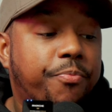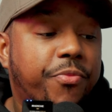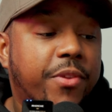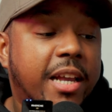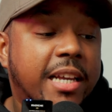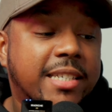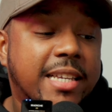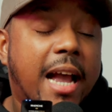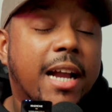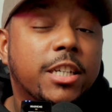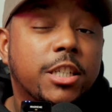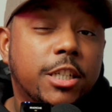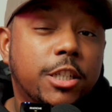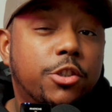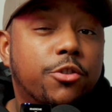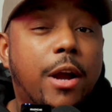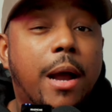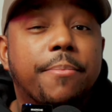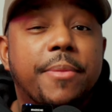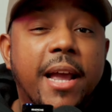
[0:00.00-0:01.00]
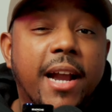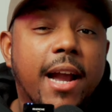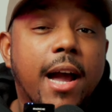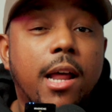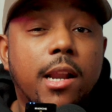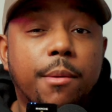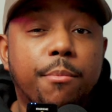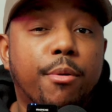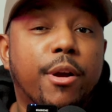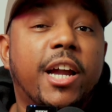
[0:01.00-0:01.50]
is actually drop that
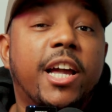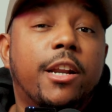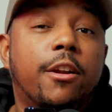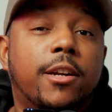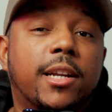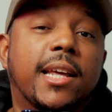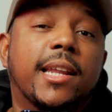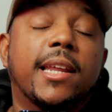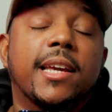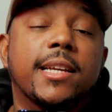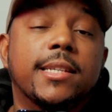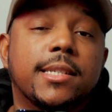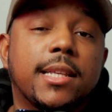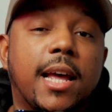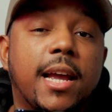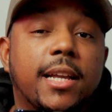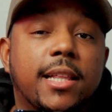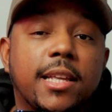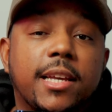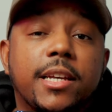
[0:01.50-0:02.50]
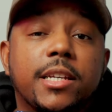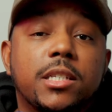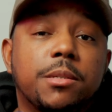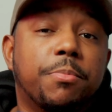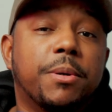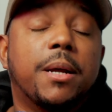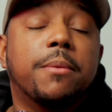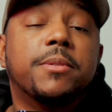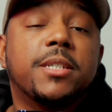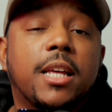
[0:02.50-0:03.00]
kind of bread on a lens like this.
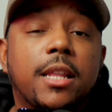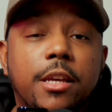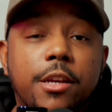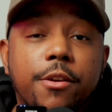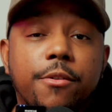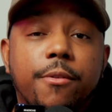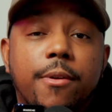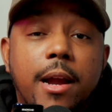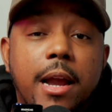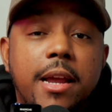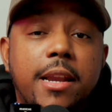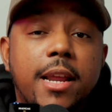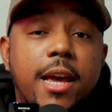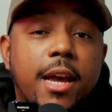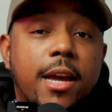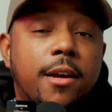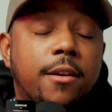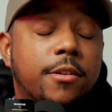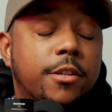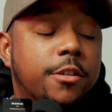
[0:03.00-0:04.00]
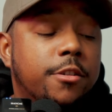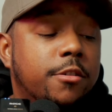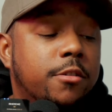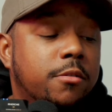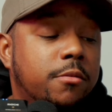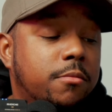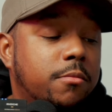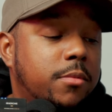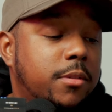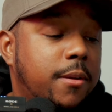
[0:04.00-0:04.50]
But I'm telling you right now, dude,
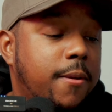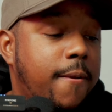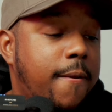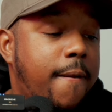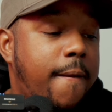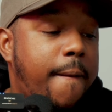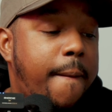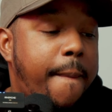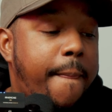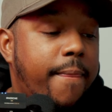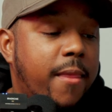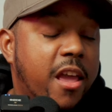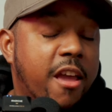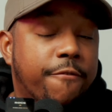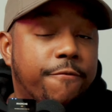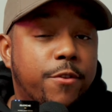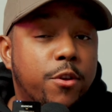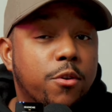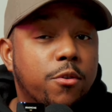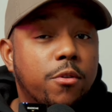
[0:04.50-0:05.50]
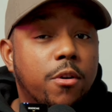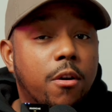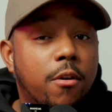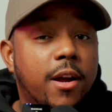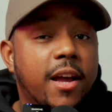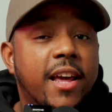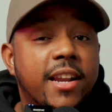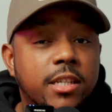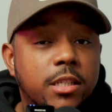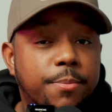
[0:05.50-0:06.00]
if you go
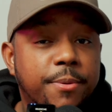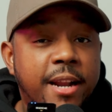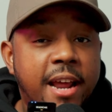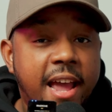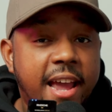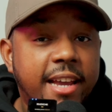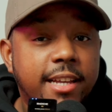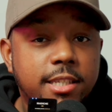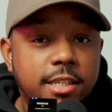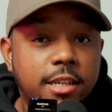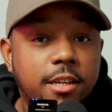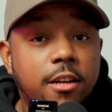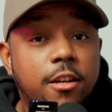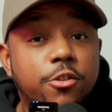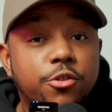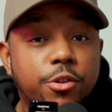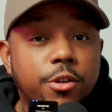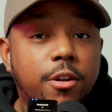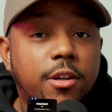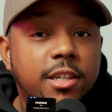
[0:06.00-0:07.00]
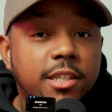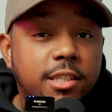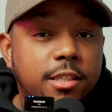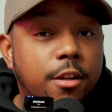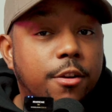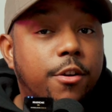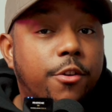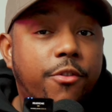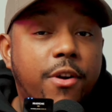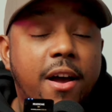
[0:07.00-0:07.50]
ahead and spend that 1800 on this
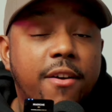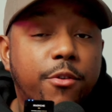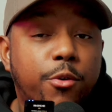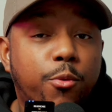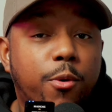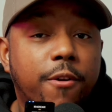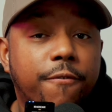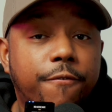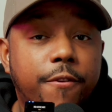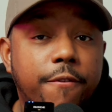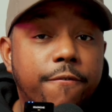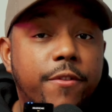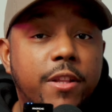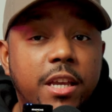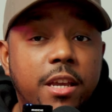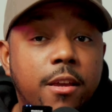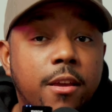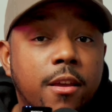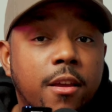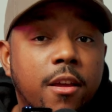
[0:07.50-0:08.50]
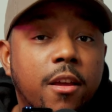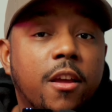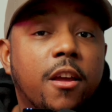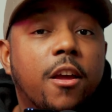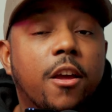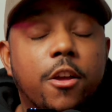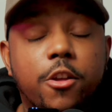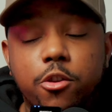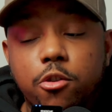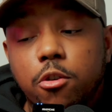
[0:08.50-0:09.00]
35 to 150,
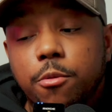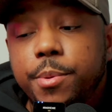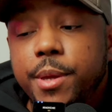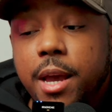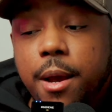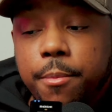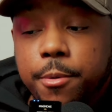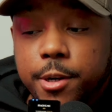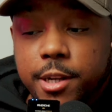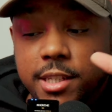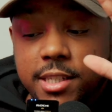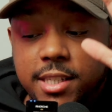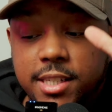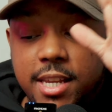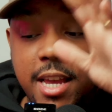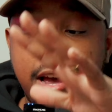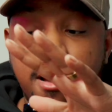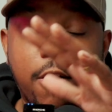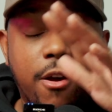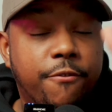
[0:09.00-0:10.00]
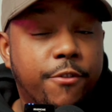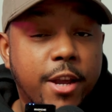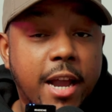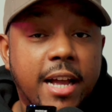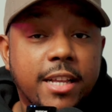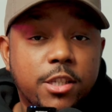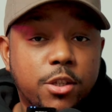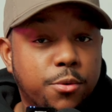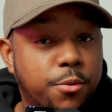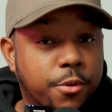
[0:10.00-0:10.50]
you'll be able to sell. If you
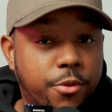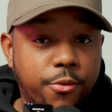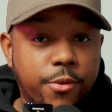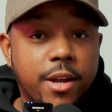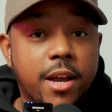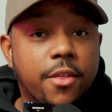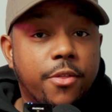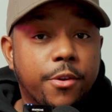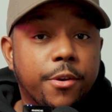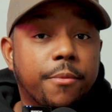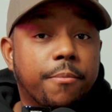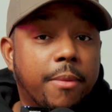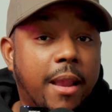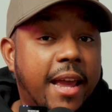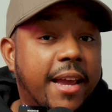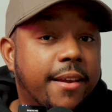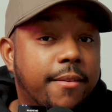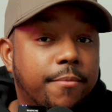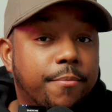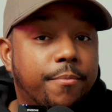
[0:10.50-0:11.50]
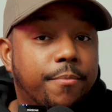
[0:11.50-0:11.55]
got 2 or 3 other like